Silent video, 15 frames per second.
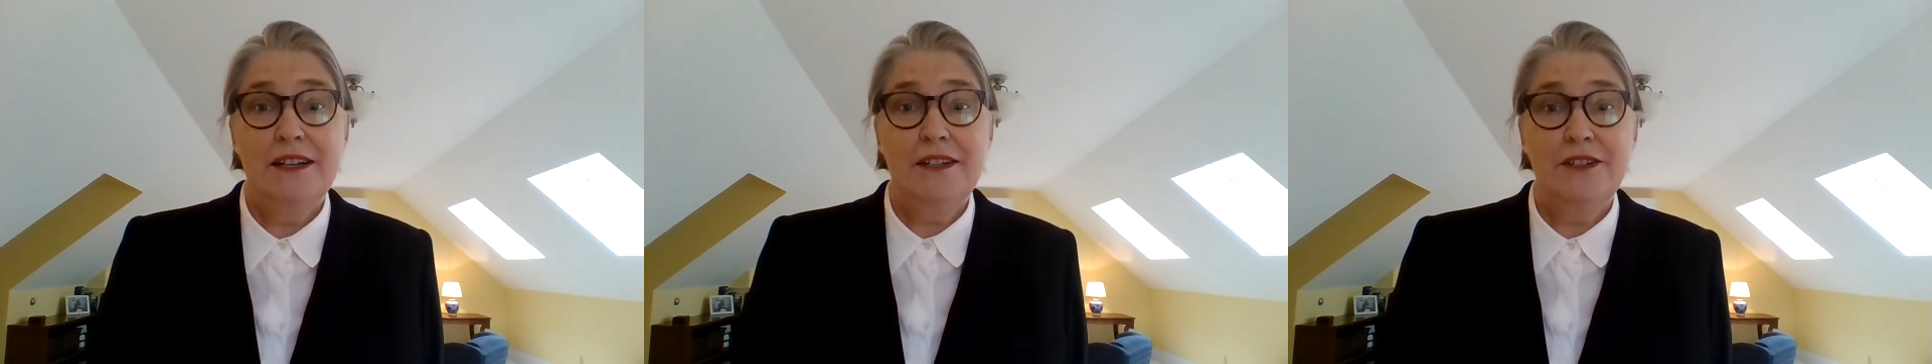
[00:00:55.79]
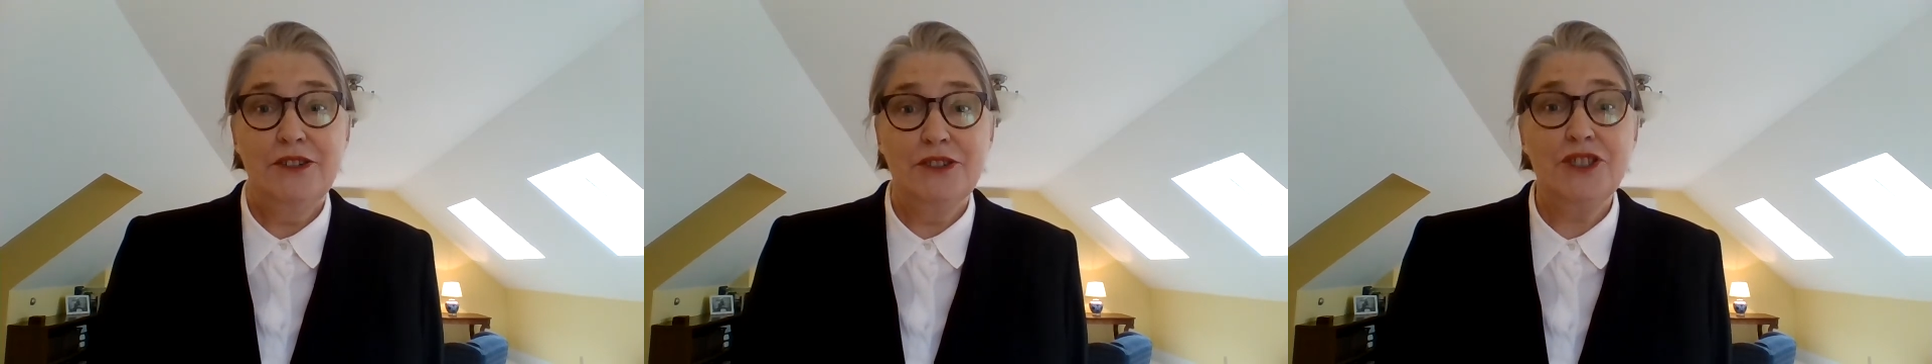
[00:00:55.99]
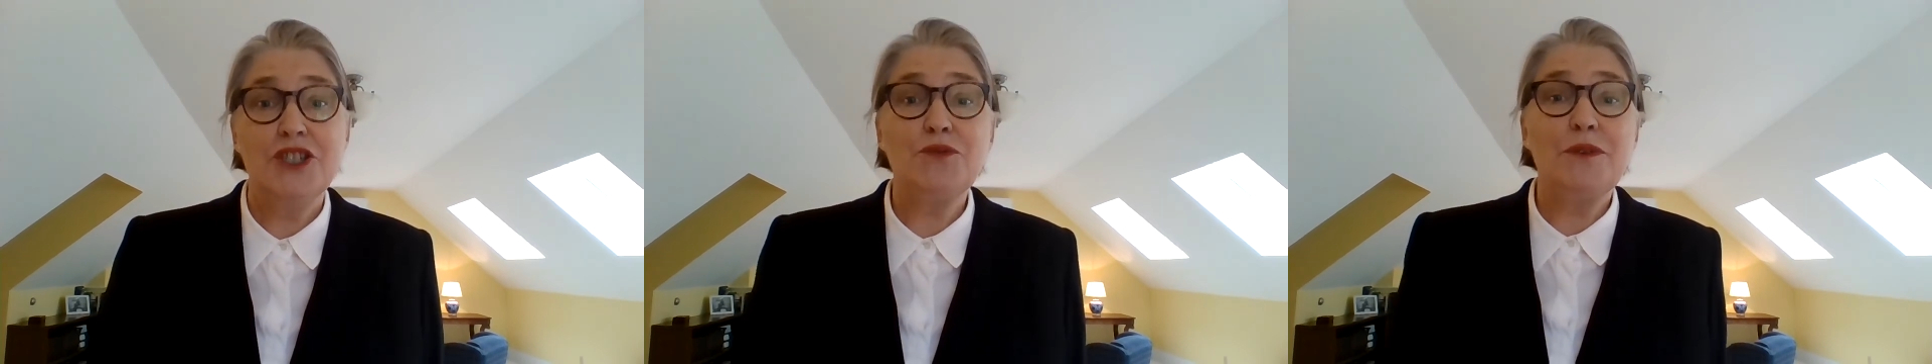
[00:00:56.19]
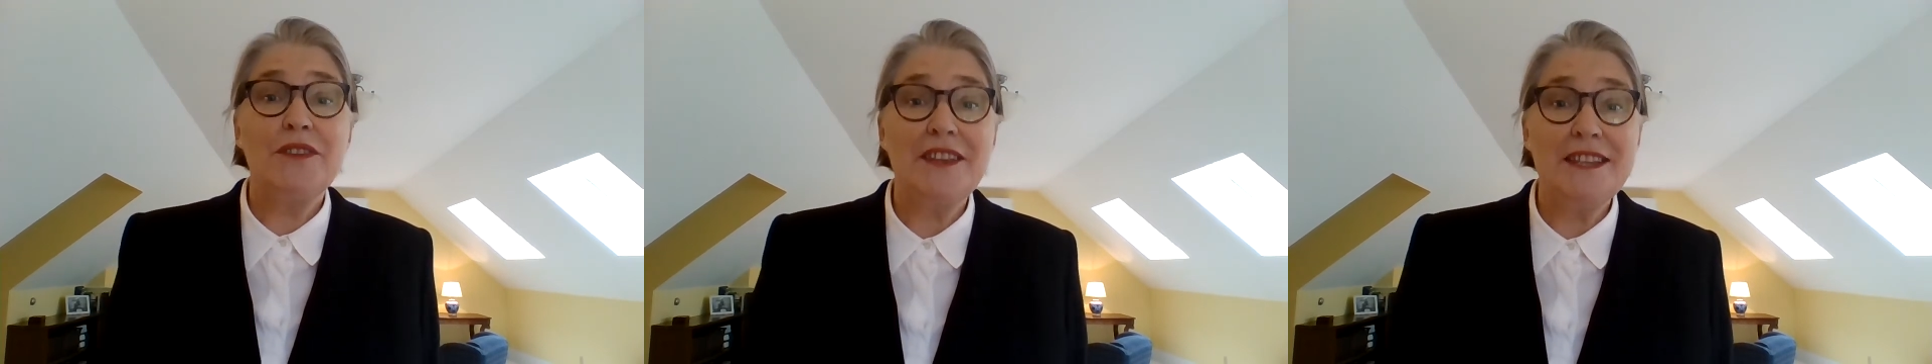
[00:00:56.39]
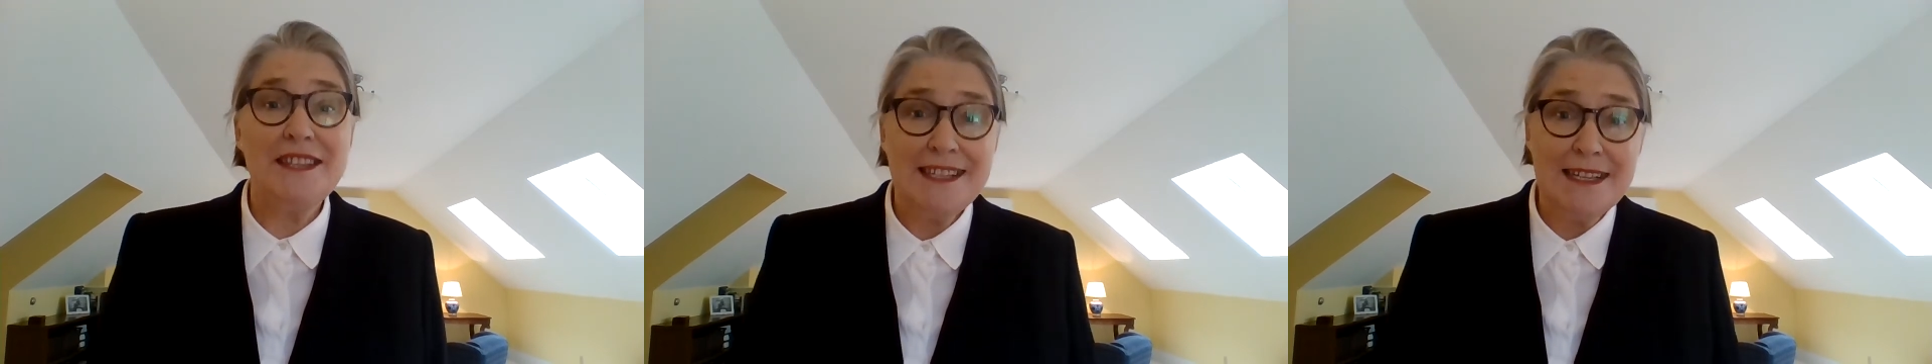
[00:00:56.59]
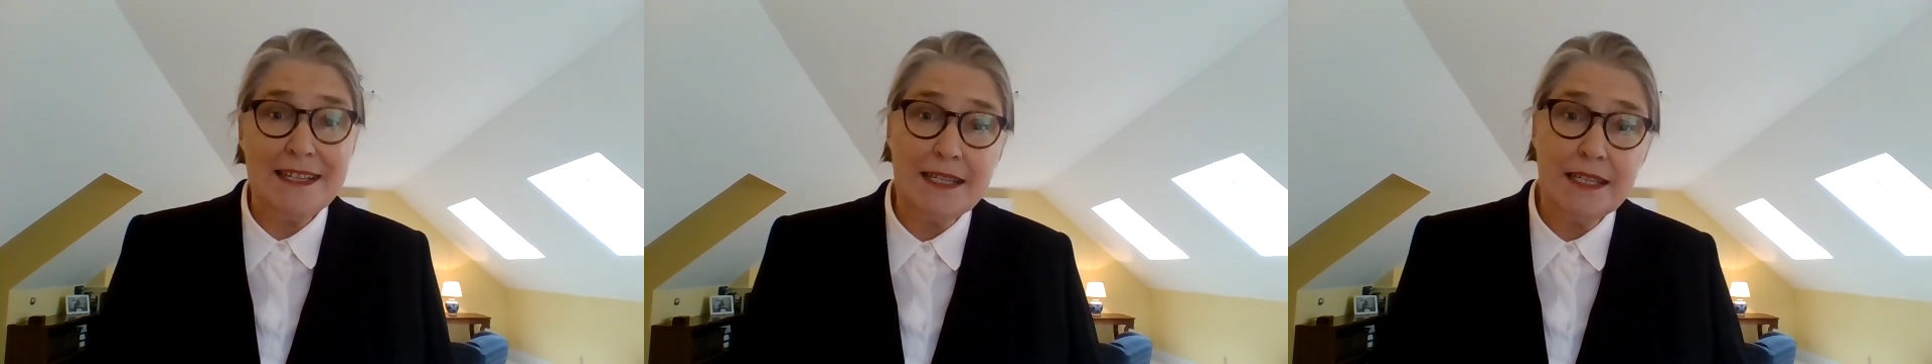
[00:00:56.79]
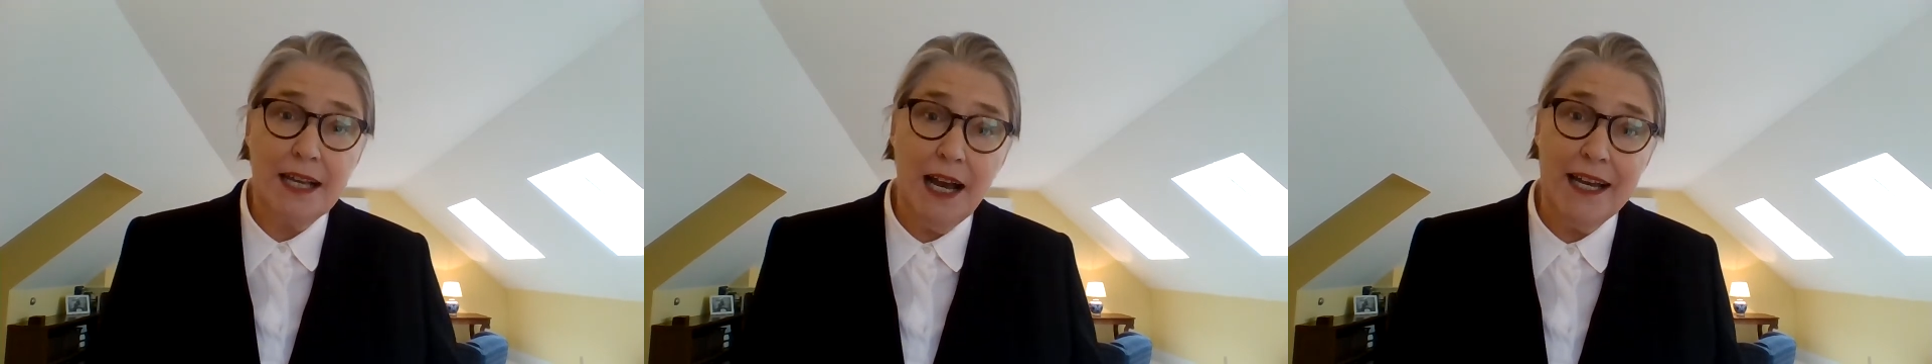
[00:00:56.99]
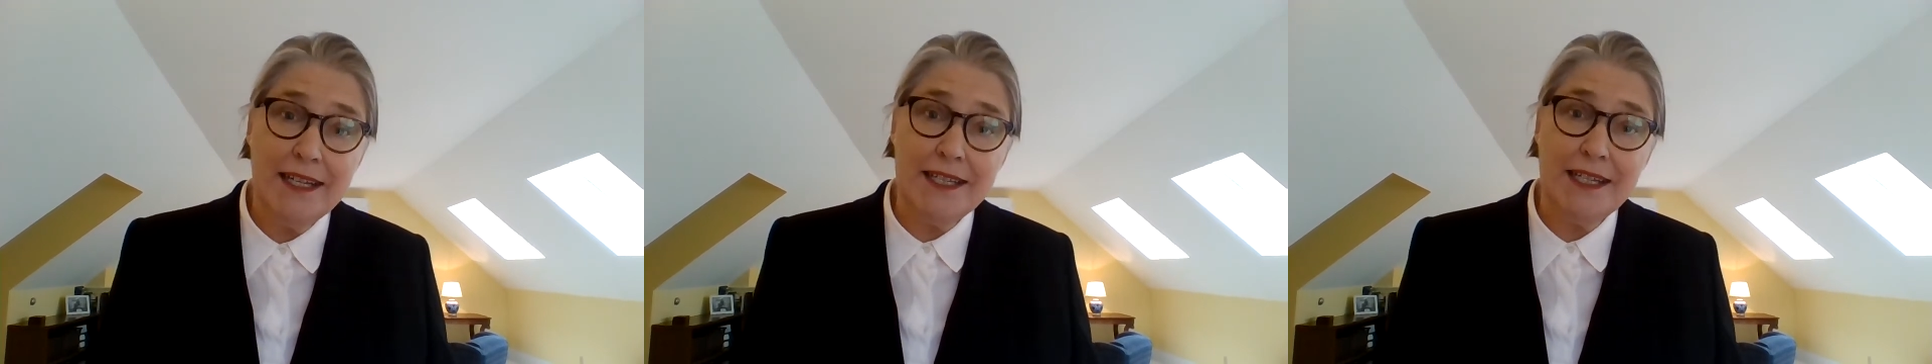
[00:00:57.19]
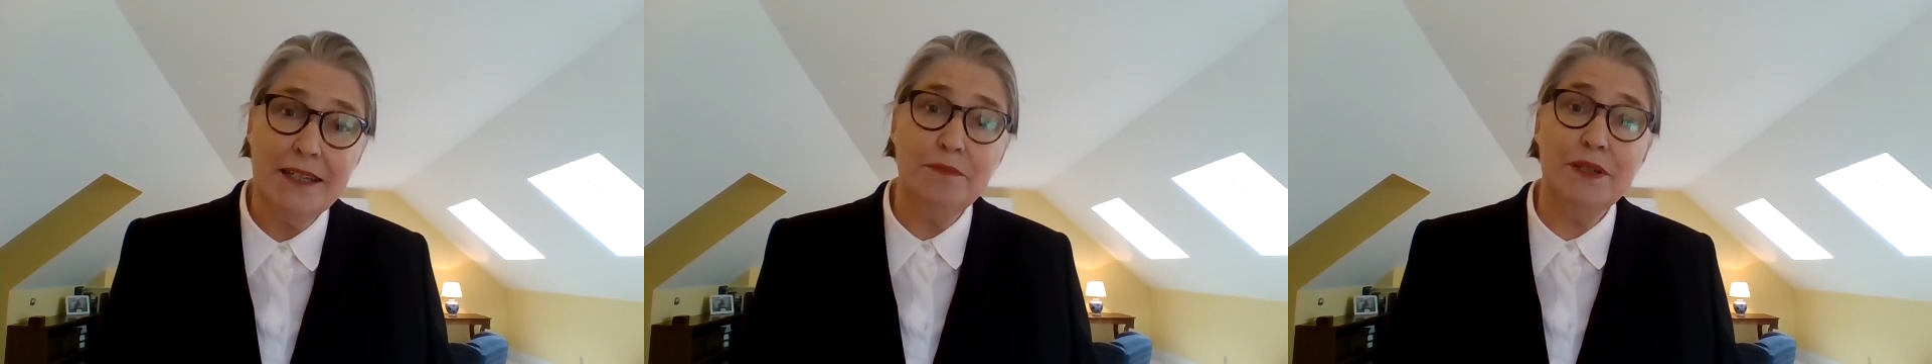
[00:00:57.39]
not just within society,